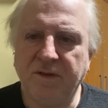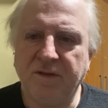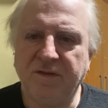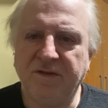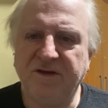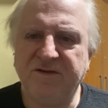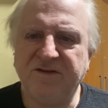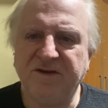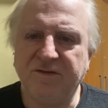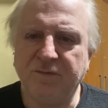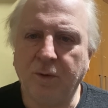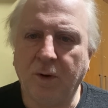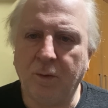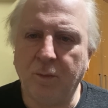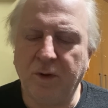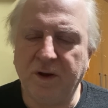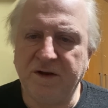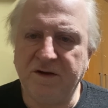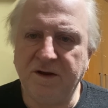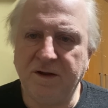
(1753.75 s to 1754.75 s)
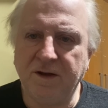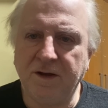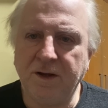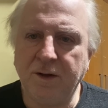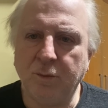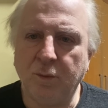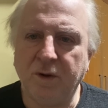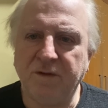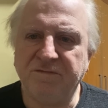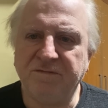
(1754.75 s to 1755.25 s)
This is what we're
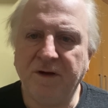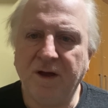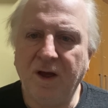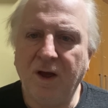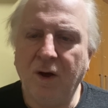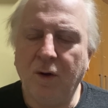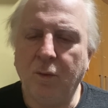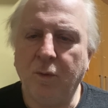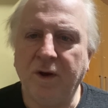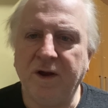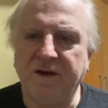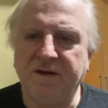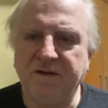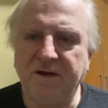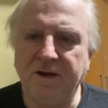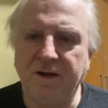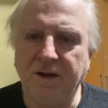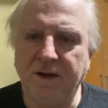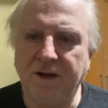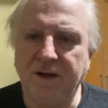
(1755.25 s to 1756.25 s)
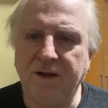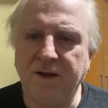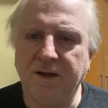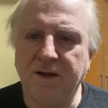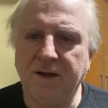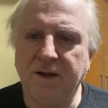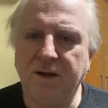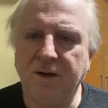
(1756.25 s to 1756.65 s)
dealing with. We're dealing,